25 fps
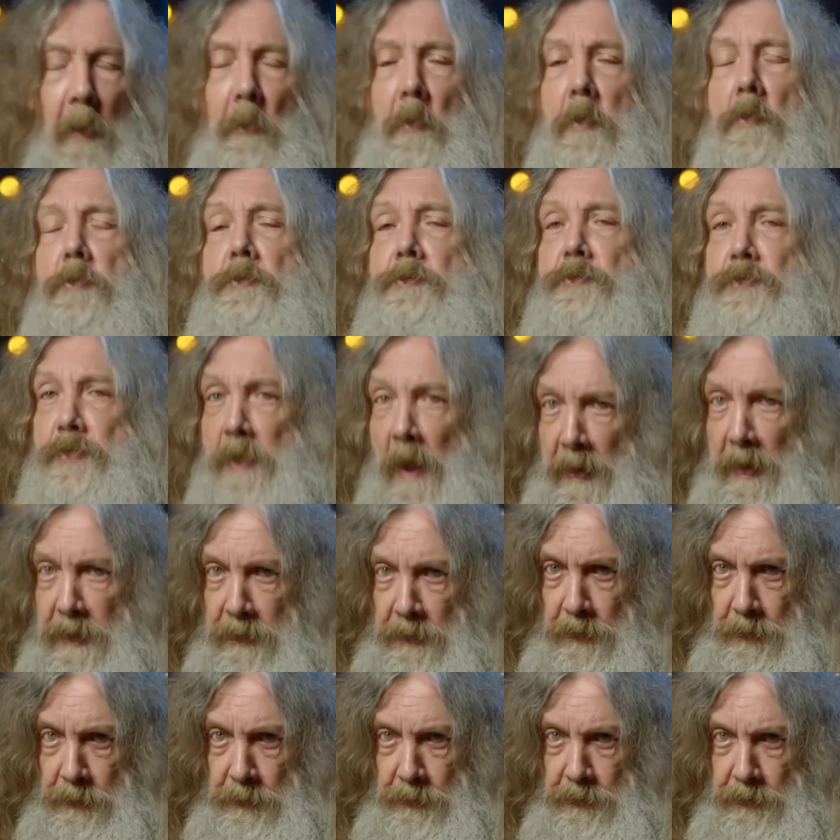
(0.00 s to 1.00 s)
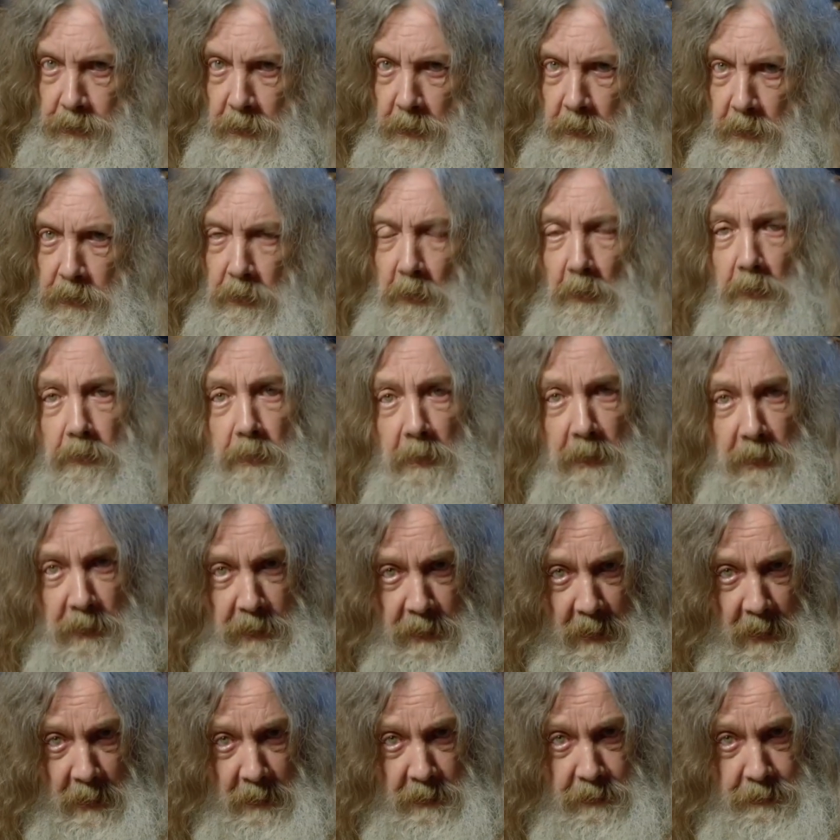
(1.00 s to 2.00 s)
will change your
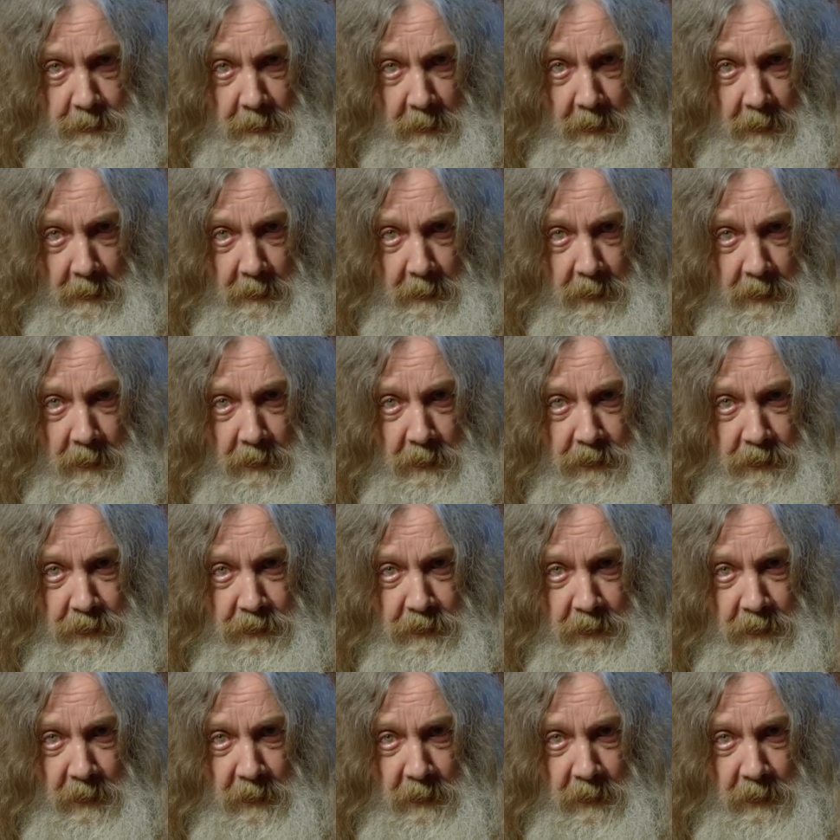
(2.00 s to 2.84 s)
reading experience,